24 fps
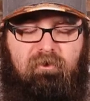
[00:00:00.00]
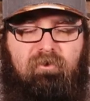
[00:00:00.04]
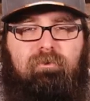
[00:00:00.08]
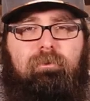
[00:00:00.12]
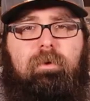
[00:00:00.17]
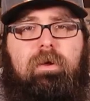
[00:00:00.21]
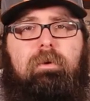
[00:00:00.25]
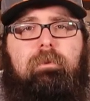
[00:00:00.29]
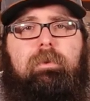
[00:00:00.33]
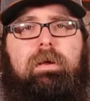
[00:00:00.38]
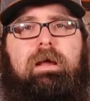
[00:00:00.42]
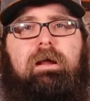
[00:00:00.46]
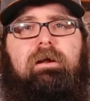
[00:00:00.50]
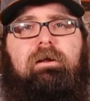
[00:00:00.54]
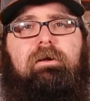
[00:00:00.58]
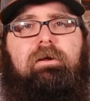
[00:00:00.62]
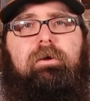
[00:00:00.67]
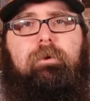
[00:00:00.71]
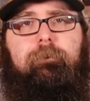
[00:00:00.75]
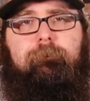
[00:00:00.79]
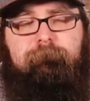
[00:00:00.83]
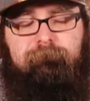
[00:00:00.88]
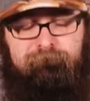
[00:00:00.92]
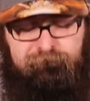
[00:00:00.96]
of sped back
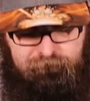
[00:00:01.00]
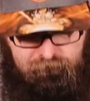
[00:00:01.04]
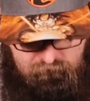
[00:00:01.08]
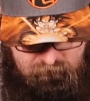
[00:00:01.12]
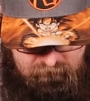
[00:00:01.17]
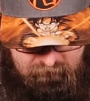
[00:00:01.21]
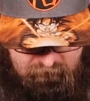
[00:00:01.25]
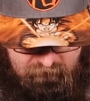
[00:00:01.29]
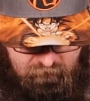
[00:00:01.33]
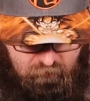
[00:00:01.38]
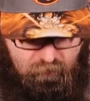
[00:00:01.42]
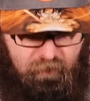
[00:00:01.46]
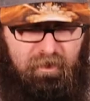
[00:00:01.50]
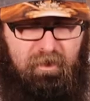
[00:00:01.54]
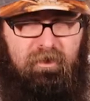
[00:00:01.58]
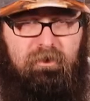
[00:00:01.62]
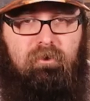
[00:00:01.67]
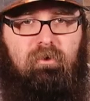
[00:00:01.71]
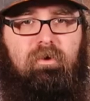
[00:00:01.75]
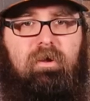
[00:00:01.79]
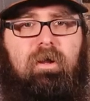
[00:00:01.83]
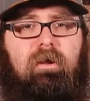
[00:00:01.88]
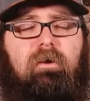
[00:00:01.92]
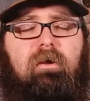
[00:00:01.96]
up. Go ahead
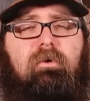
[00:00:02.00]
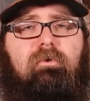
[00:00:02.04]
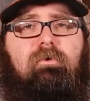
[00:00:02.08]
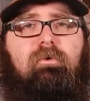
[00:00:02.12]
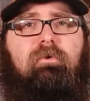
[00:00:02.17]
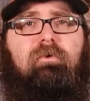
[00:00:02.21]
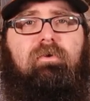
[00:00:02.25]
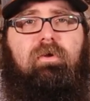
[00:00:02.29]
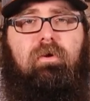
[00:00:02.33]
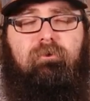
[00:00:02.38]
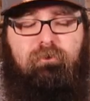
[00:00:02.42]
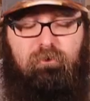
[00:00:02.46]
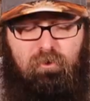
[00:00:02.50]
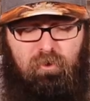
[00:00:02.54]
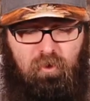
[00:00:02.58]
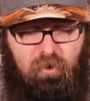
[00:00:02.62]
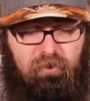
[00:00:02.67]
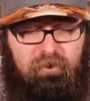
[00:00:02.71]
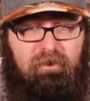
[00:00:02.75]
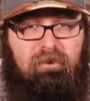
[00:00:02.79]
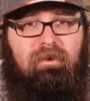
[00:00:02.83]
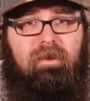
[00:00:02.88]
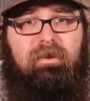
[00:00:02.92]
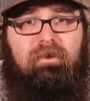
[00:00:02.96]
and get yourself a
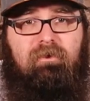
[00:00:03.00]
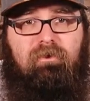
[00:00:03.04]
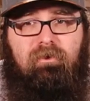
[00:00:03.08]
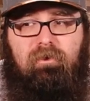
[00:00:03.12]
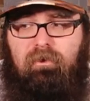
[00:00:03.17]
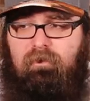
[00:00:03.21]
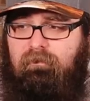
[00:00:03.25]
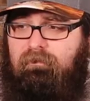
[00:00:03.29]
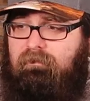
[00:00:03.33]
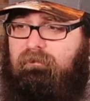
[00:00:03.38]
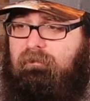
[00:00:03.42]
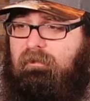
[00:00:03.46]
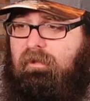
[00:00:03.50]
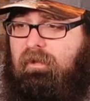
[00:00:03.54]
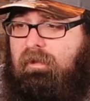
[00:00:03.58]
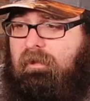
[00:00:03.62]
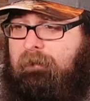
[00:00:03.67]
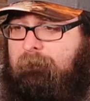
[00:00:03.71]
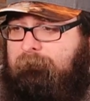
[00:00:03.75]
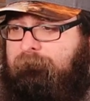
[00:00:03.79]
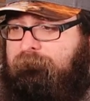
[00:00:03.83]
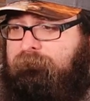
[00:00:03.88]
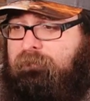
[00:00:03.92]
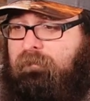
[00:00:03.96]
hoodie like this
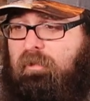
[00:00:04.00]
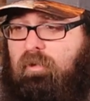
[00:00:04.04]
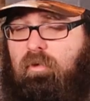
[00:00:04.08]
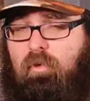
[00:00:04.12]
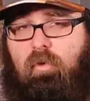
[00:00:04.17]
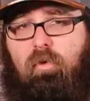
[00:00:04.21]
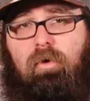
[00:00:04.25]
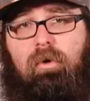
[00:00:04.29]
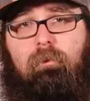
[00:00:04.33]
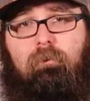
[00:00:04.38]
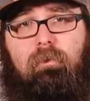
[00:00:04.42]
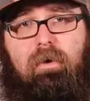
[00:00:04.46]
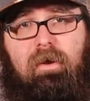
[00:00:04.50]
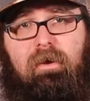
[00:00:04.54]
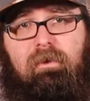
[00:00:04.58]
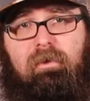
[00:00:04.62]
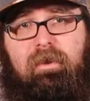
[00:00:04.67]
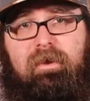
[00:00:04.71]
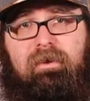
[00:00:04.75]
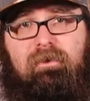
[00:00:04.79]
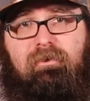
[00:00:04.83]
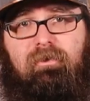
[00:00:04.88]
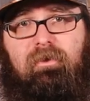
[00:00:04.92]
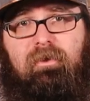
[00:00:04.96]
or a mug
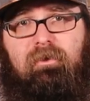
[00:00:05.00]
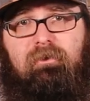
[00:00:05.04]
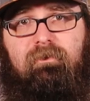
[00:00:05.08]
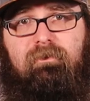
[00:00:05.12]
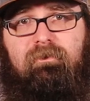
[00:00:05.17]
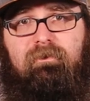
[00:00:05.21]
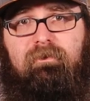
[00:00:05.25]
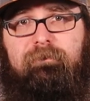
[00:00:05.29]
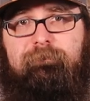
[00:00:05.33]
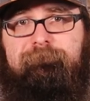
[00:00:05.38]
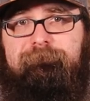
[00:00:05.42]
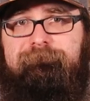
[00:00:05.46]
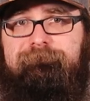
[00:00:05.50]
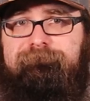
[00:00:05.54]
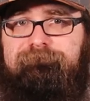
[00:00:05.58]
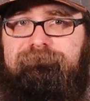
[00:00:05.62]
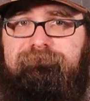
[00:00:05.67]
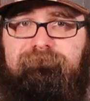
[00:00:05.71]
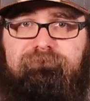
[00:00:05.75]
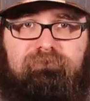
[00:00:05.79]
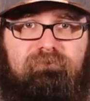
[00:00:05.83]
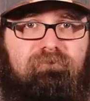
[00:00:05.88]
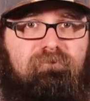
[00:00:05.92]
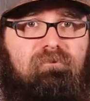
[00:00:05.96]
like this.
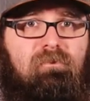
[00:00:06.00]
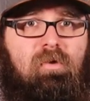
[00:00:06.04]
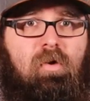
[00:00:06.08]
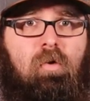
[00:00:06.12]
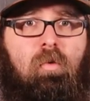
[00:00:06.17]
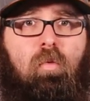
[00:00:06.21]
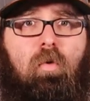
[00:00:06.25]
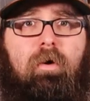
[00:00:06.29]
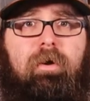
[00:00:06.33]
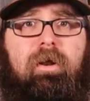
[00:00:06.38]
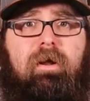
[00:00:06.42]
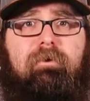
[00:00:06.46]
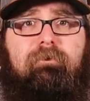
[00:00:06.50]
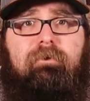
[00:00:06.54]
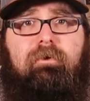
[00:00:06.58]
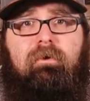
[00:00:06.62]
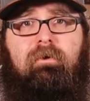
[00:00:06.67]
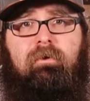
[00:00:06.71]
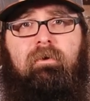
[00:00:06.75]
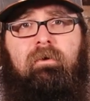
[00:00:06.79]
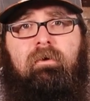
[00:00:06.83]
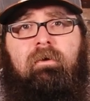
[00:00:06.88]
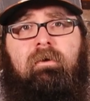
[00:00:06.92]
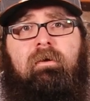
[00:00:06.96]

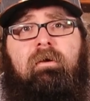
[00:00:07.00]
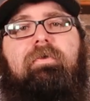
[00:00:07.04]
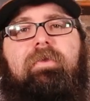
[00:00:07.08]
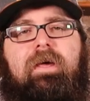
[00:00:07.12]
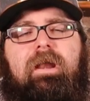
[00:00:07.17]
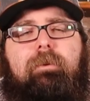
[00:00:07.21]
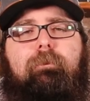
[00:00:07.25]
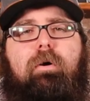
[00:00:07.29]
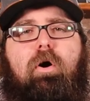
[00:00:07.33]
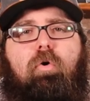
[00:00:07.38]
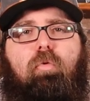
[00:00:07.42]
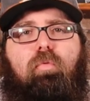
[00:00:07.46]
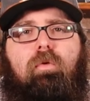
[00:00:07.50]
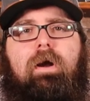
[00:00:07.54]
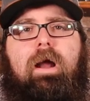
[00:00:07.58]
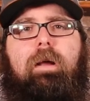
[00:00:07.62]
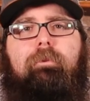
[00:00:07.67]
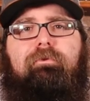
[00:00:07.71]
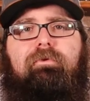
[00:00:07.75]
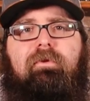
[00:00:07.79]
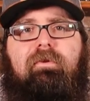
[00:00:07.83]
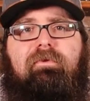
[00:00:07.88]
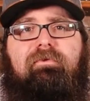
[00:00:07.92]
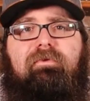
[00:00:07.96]
Whatever. That about
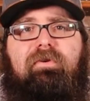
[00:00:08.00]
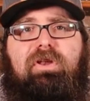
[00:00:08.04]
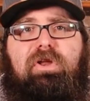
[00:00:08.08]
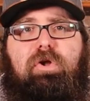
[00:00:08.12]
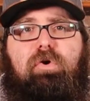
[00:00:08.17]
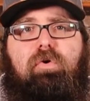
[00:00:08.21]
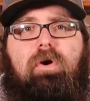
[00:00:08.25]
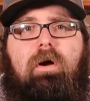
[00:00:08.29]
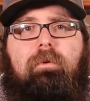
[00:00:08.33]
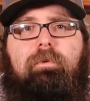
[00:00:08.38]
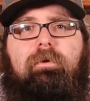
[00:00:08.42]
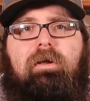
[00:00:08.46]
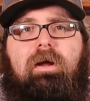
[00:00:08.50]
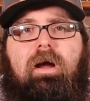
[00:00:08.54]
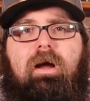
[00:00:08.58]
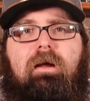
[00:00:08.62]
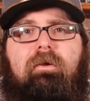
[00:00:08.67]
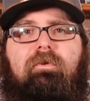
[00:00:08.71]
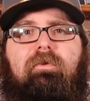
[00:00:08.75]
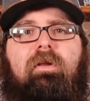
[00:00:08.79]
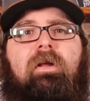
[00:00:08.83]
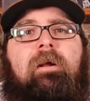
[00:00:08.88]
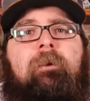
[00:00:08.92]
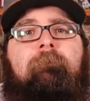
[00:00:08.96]
wraps this video up,
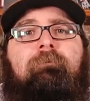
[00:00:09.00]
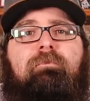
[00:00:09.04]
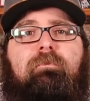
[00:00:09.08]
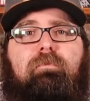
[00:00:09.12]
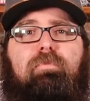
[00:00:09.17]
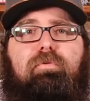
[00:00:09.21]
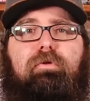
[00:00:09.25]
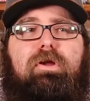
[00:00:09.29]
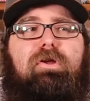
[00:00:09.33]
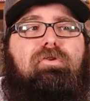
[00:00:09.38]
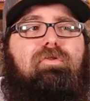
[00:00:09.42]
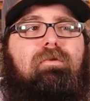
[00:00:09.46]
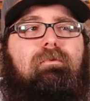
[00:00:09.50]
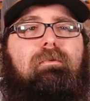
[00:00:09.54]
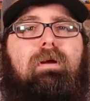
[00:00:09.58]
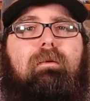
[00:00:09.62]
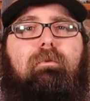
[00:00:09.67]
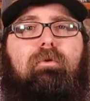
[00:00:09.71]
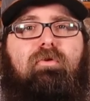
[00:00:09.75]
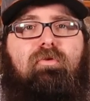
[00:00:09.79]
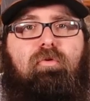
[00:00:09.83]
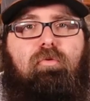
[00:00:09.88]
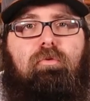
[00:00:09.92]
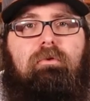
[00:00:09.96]
guys. Please
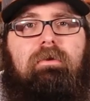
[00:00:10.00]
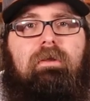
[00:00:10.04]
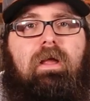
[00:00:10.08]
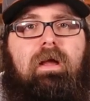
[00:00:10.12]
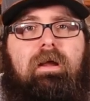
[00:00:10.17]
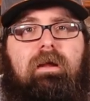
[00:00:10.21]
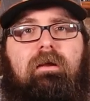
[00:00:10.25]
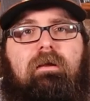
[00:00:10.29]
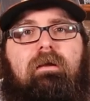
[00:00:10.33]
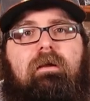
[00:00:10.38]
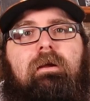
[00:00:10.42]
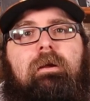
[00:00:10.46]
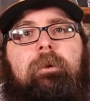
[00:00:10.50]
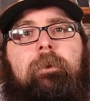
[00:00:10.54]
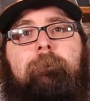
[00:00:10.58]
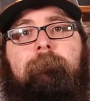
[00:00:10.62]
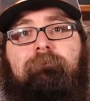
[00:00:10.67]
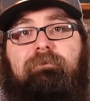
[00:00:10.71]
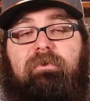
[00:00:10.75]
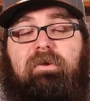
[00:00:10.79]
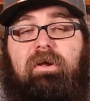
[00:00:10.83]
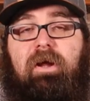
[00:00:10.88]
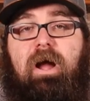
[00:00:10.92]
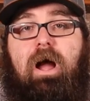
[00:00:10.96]
remember to like,
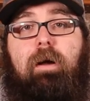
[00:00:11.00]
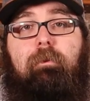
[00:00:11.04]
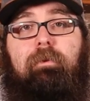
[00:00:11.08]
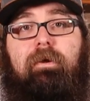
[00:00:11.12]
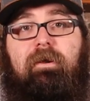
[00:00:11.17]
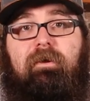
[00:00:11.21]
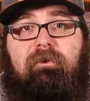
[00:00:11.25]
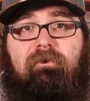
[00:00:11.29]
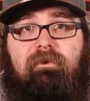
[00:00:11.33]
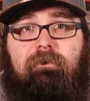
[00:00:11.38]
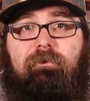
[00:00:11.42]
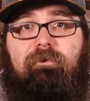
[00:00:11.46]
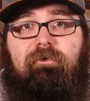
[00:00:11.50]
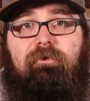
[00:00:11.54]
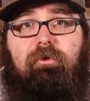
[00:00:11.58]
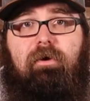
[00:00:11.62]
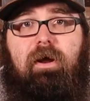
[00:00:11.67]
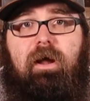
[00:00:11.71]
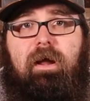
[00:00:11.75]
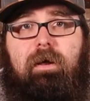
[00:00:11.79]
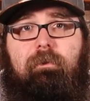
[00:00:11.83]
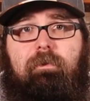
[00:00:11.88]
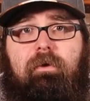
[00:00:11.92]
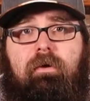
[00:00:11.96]
comment, and
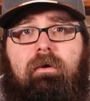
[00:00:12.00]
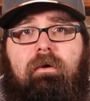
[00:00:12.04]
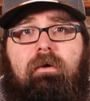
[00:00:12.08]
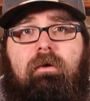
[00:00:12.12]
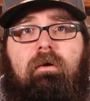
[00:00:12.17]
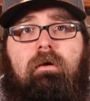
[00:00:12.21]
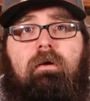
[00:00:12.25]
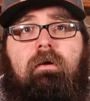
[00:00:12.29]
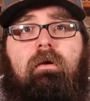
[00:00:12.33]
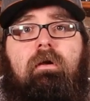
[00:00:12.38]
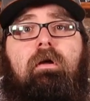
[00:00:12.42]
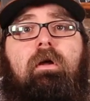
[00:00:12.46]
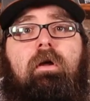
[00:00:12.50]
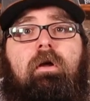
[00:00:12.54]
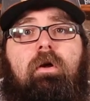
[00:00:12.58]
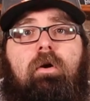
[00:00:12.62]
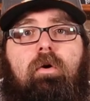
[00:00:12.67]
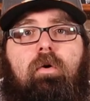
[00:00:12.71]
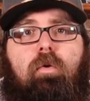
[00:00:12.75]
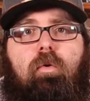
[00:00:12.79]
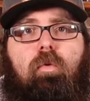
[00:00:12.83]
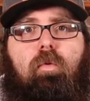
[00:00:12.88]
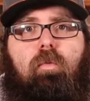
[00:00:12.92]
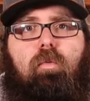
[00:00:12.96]
subscribe.
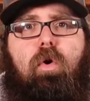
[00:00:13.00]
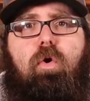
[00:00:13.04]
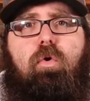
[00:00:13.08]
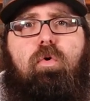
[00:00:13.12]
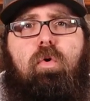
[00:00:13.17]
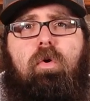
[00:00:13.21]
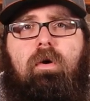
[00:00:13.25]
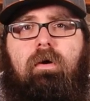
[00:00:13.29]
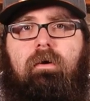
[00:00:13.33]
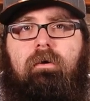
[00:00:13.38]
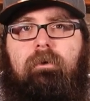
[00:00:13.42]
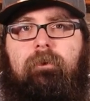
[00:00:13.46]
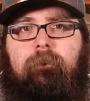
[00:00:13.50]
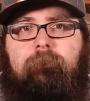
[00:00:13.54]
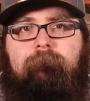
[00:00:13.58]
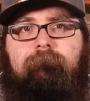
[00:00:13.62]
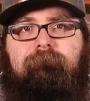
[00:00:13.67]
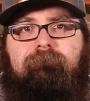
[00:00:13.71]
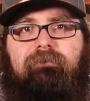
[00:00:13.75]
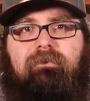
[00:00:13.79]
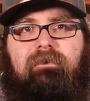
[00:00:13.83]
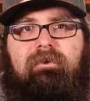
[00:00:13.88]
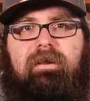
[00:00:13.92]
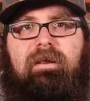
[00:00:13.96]
Woo!
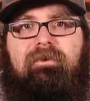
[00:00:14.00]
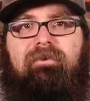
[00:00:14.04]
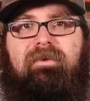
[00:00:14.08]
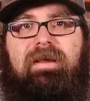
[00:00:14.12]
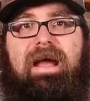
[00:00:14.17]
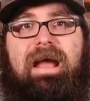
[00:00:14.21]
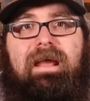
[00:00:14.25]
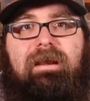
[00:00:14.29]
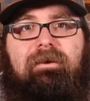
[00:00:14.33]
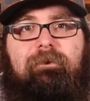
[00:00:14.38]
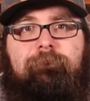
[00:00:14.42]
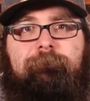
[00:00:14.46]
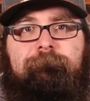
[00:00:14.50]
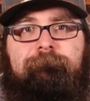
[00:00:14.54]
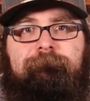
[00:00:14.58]
That's hot.